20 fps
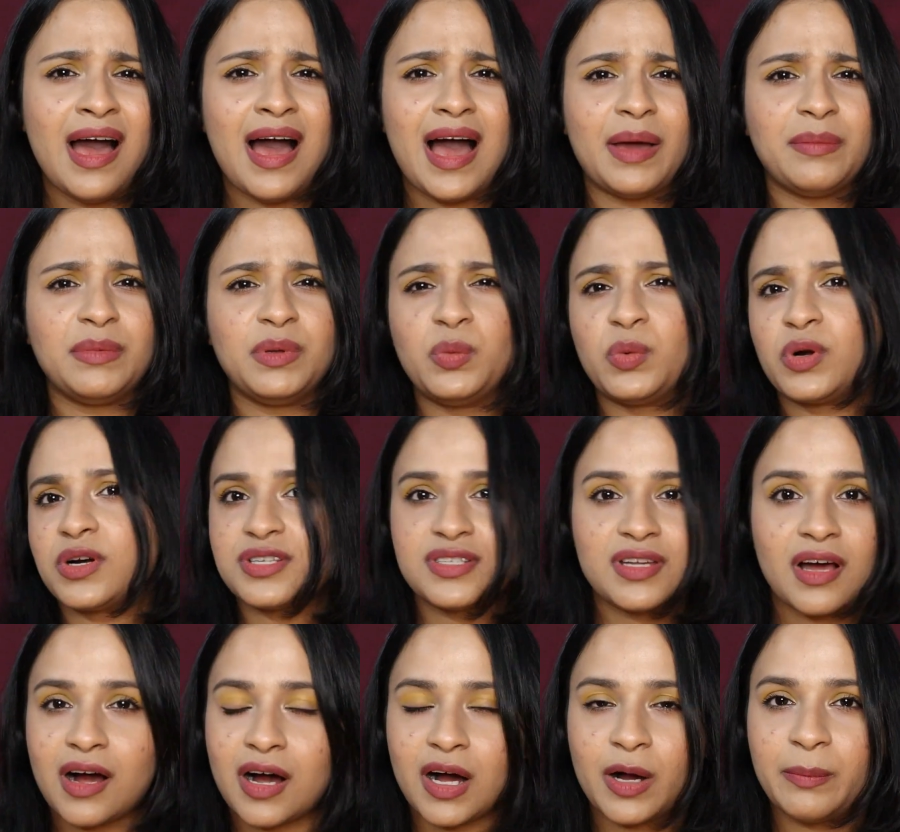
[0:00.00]
I mean,
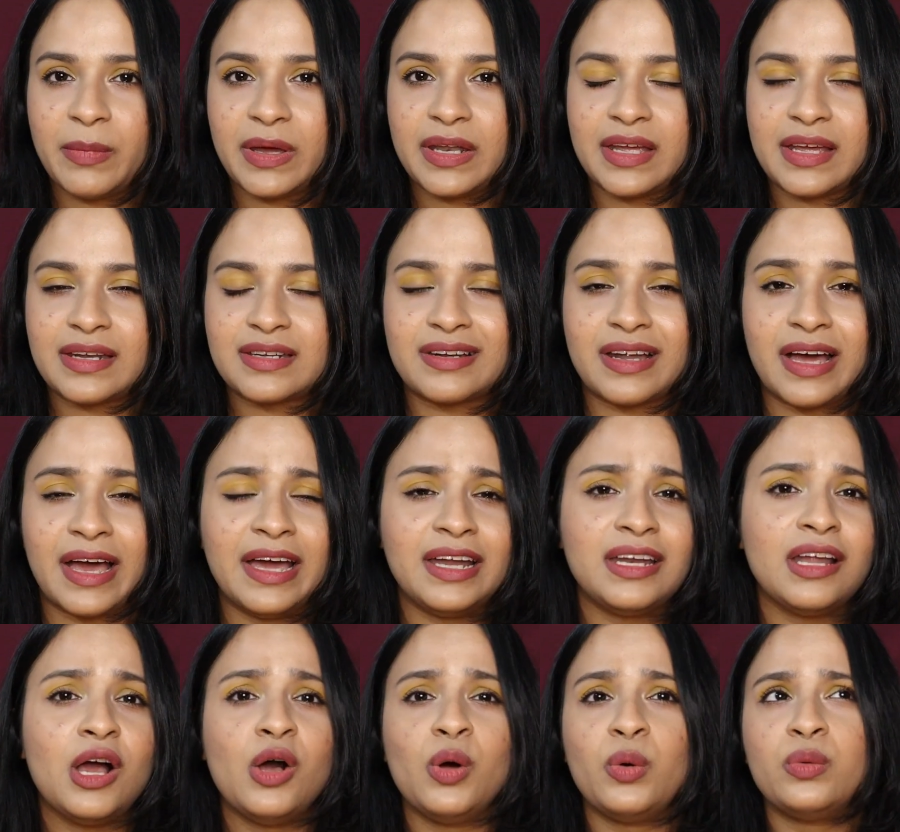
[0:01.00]
what's harm in it, right?